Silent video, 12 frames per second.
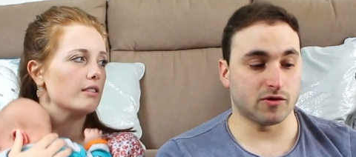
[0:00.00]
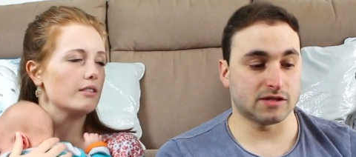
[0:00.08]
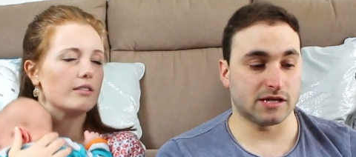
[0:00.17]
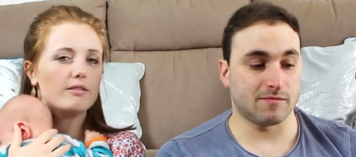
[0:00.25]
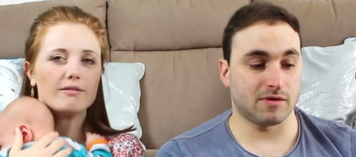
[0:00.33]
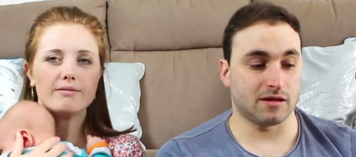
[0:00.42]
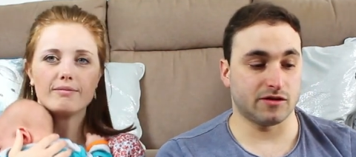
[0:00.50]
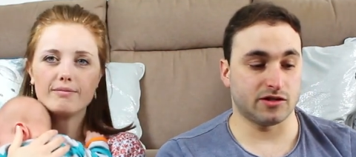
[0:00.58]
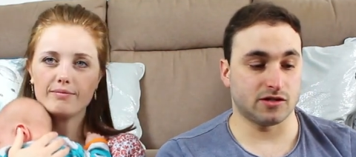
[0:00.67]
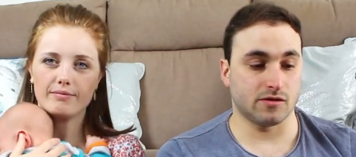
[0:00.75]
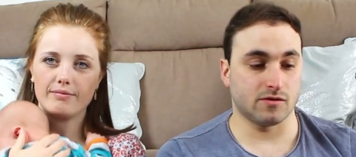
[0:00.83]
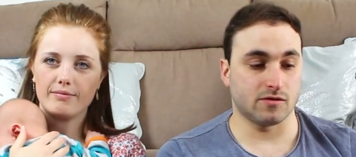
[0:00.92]
Speaker 1: put him
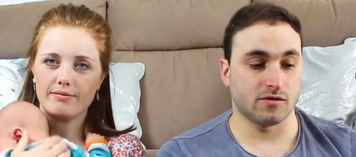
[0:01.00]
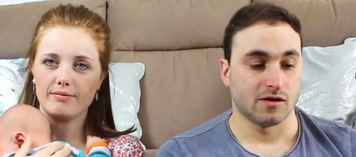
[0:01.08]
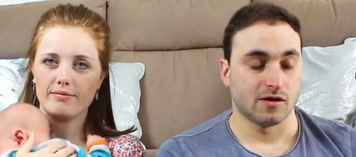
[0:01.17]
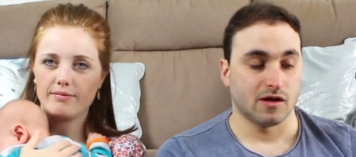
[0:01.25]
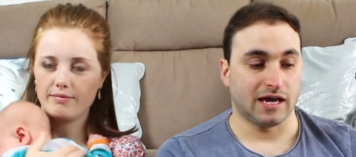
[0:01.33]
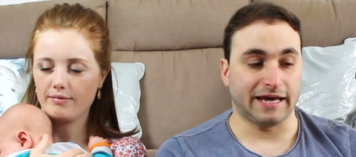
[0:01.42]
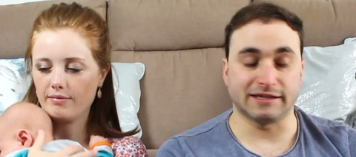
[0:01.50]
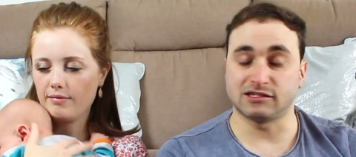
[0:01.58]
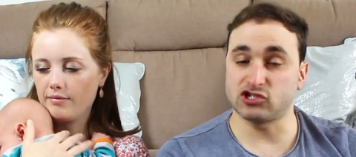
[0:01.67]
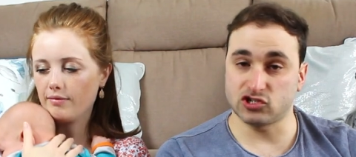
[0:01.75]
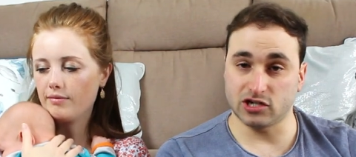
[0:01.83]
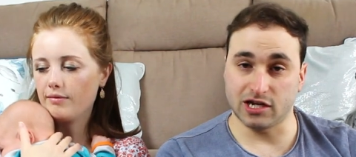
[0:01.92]
into
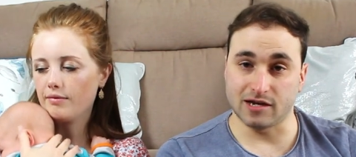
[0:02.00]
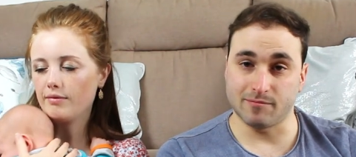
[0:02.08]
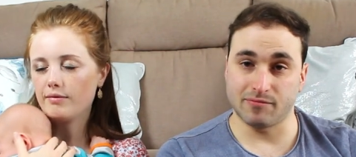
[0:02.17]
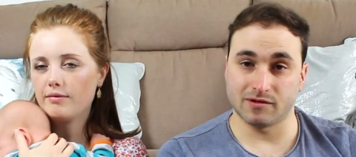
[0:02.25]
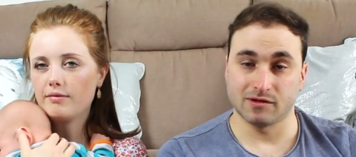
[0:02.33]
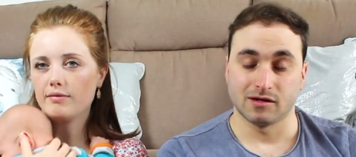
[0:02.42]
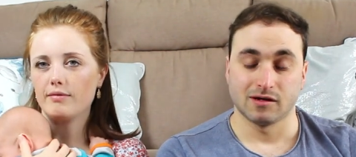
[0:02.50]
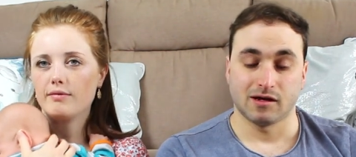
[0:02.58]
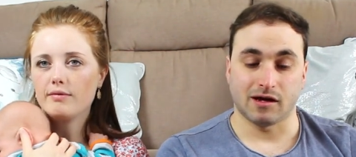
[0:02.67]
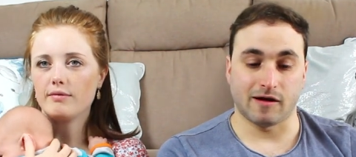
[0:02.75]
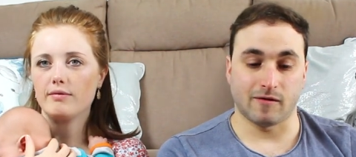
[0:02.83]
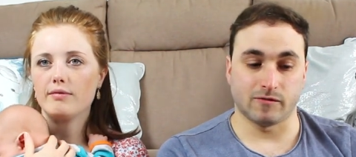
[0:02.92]
his sheep,
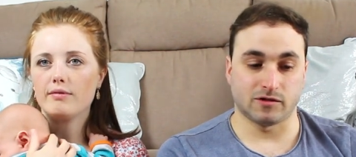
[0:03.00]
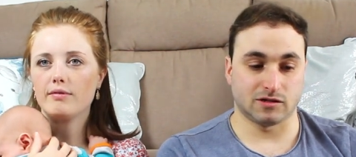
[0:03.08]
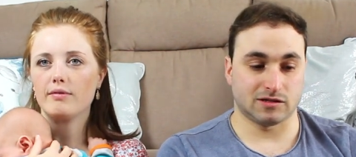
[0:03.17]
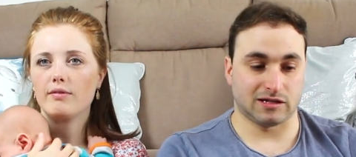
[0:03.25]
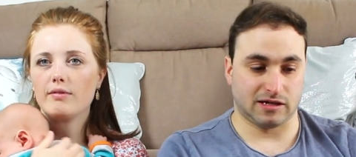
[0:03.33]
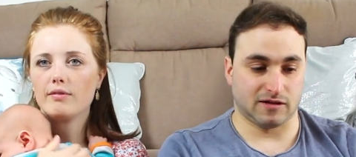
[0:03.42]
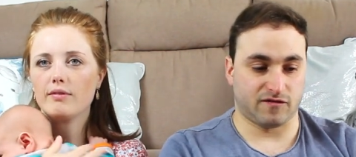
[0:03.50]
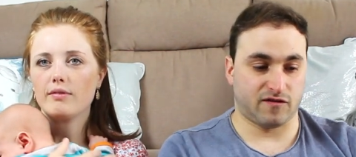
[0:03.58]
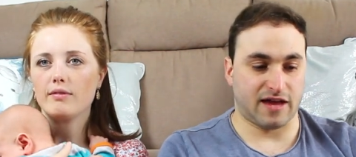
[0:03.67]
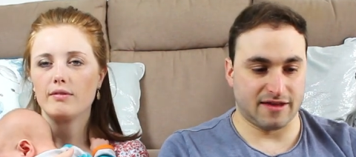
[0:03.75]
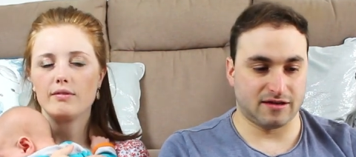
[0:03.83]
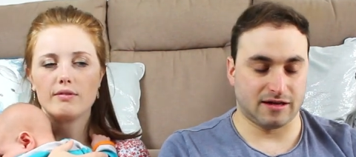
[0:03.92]
uh, which is like a
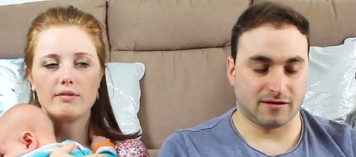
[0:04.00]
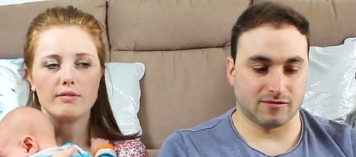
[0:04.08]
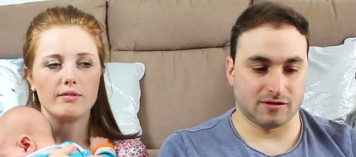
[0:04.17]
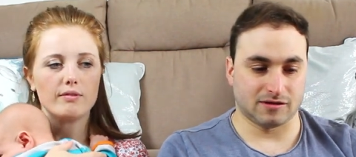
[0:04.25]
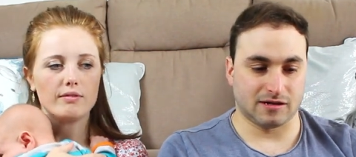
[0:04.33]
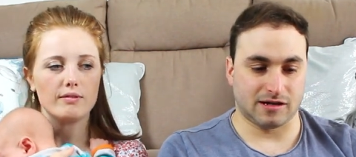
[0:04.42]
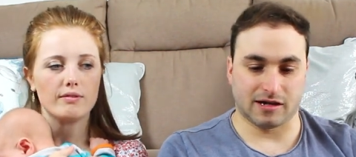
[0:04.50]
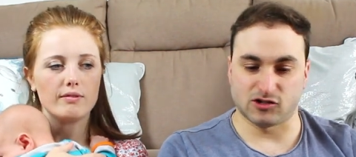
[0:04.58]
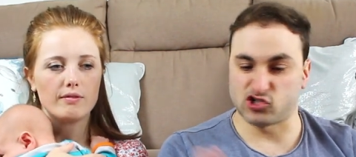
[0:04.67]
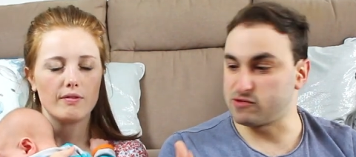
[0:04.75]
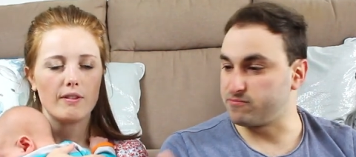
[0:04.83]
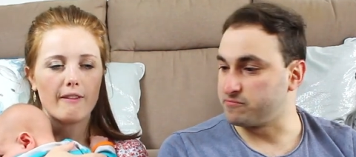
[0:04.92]
flat thing. It's like a
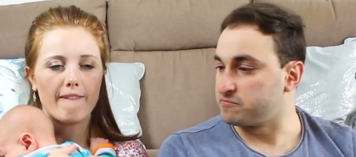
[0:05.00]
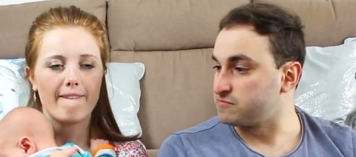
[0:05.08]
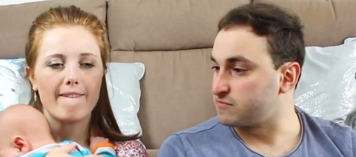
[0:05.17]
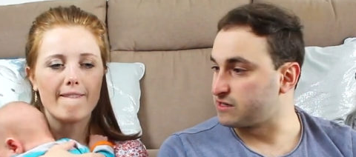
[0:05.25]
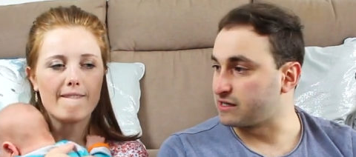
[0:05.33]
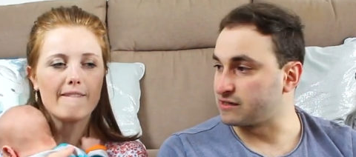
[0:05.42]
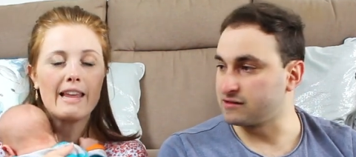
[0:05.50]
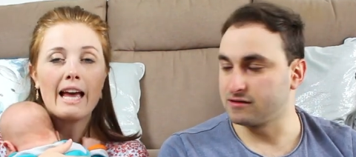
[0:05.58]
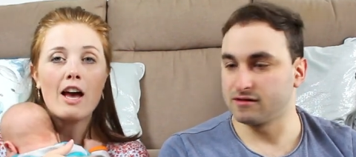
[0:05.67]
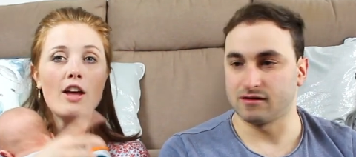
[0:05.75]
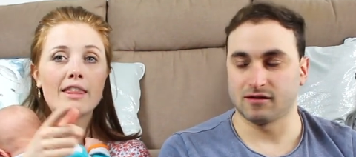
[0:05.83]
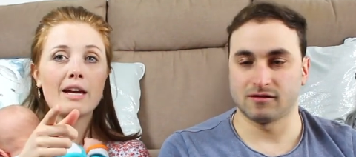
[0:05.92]
gym thing.
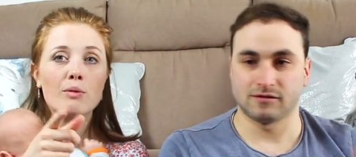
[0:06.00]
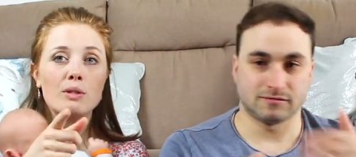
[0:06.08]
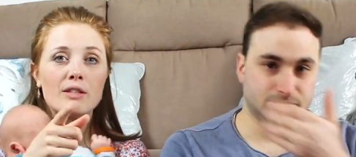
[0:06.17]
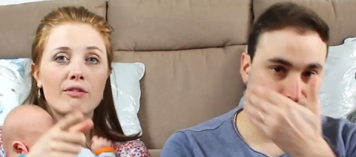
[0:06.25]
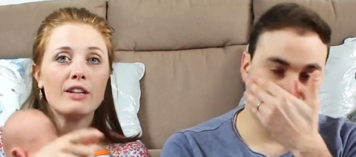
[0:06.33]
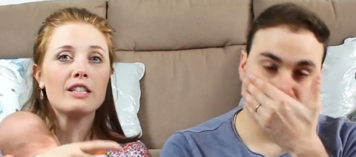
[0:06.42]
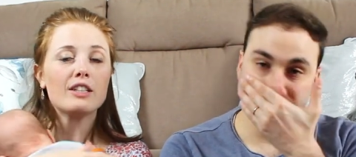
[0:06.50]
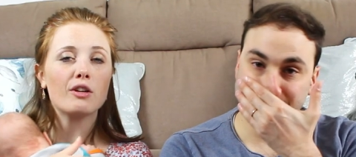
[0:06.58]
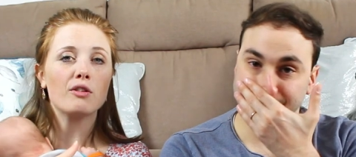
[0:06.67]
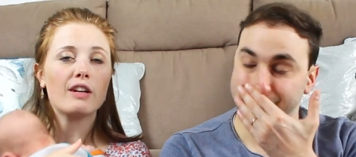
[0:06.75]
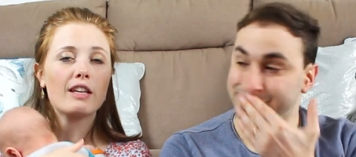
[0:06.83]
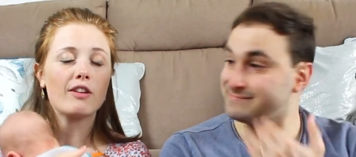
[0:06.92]
Yeah,
Speaker 2: I, there was a
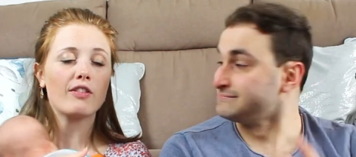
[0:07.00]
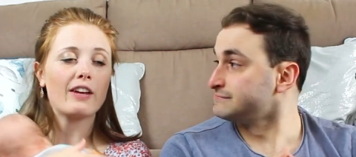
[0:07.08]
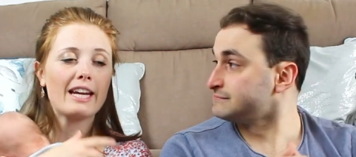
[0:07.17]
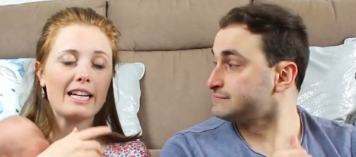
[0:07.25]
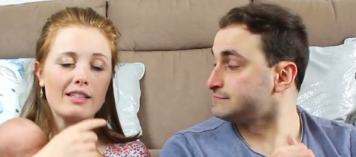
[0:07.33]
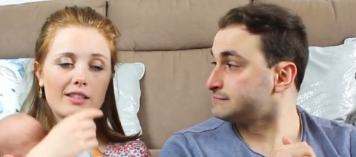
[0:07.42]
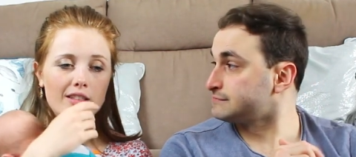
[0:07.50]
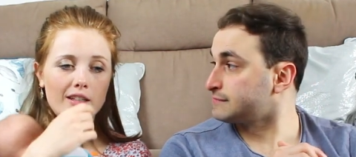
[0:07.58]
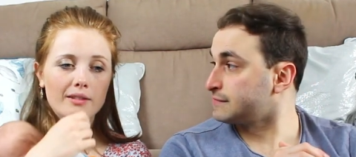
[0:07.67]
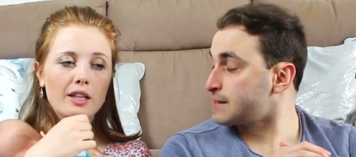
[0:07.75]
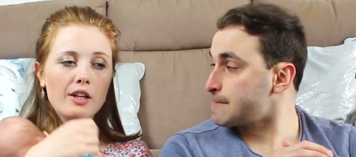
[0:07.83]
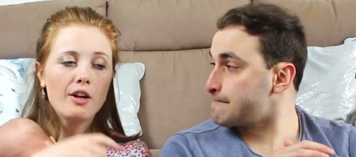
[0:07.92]
video of it of that
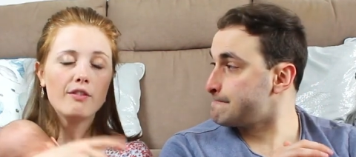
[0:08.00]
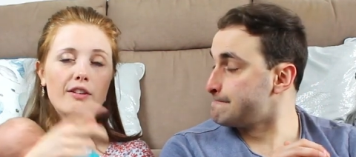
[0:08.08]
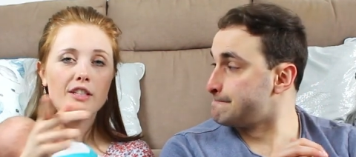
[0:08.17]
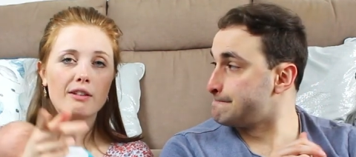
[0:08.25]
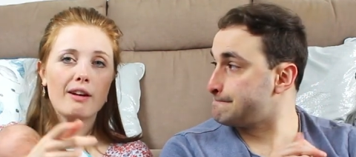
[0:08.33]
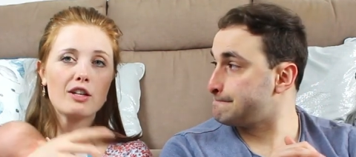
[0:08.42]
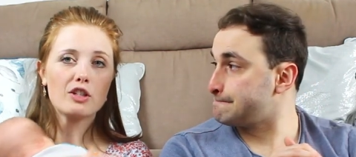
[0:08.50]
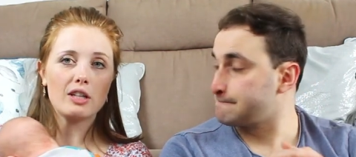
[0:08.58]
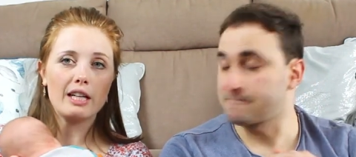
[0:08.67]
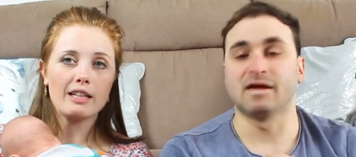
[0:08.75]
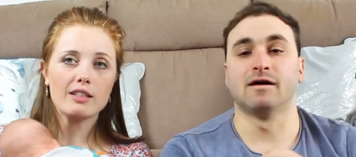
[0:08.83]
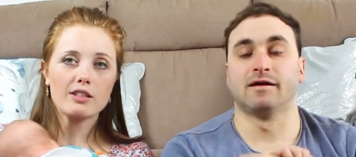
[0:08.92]
Easter video mm-hmm.
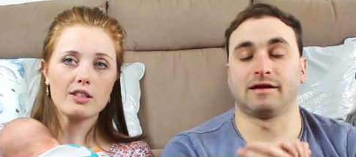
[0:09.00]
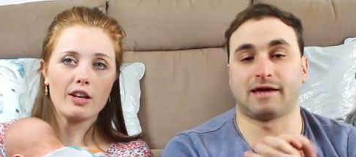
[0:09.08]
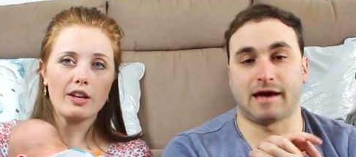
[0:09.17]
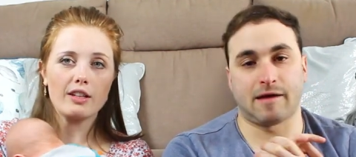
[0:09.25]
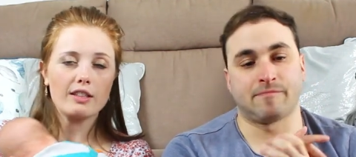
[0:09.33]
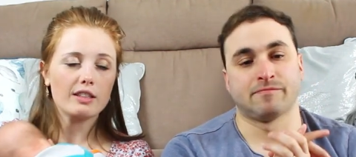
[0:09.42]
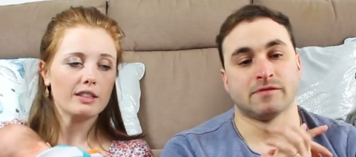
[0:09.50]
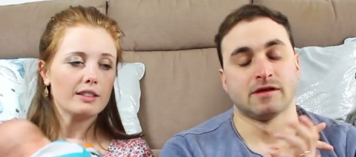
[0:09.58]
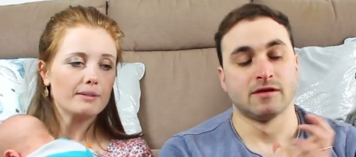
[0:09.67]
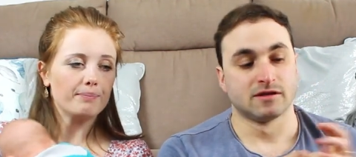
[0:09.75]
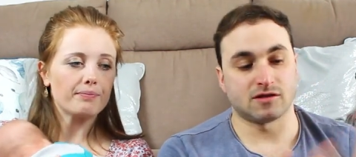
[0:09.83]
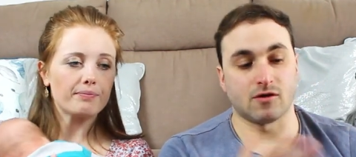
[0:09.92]
actually. So. Okay,
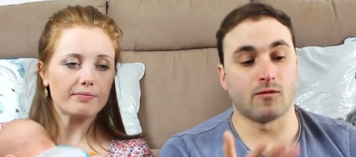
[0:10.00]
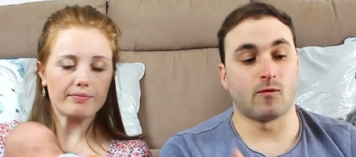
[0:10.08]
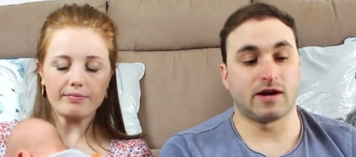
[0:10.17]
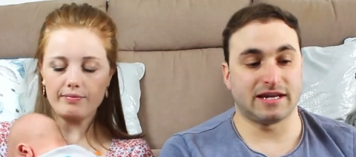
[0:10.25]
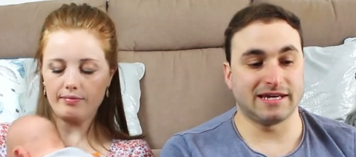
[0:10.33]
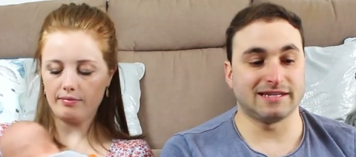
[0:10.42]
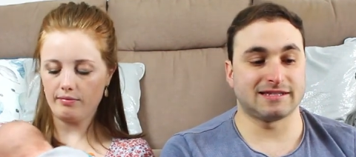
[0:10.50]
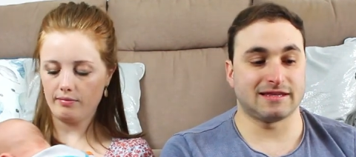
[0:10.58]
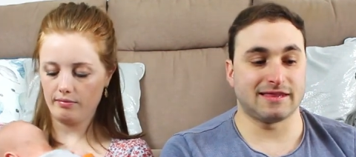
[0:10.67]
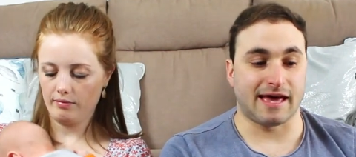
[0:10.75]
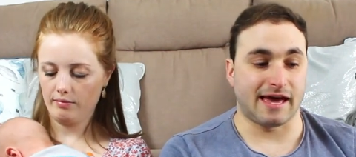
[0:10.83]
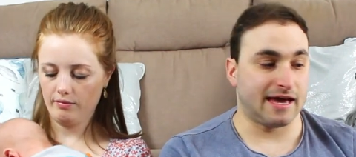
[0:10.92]
Speaker 1: so. when he's
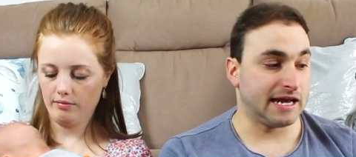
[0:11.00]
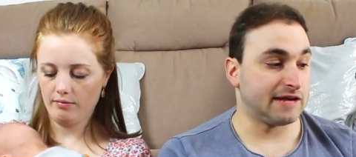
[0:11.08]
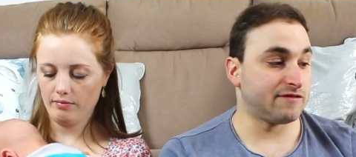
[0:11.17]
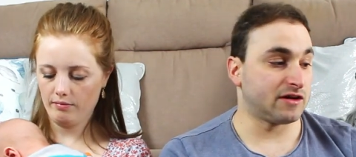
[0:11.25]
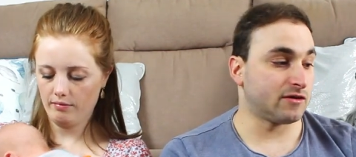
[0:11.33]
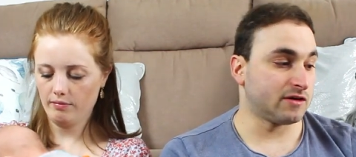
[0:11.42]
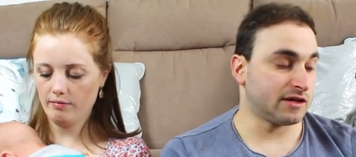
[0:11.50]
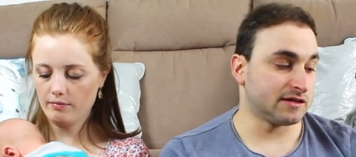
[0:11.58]
in there, and even on